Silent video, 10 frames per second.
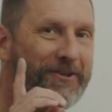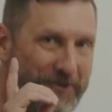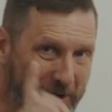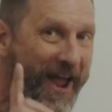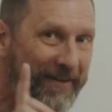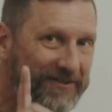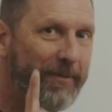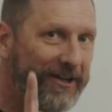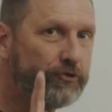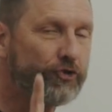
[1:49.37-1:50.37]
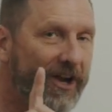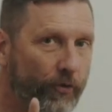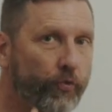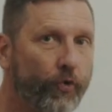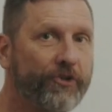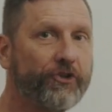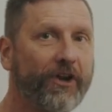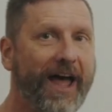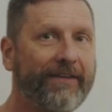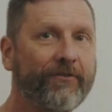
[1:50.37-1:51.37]
You have somebody who's trying to ruin your
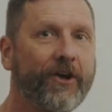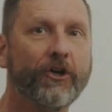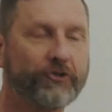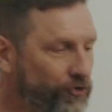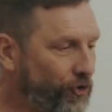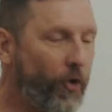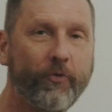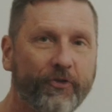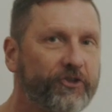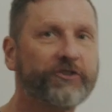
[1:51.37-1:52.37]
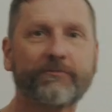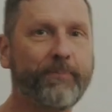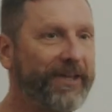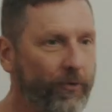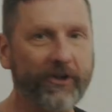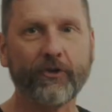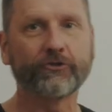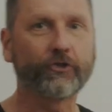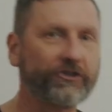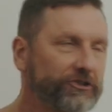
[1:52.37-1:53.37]
life. So don't just be one of
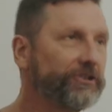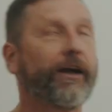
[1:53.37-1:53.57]
those Christians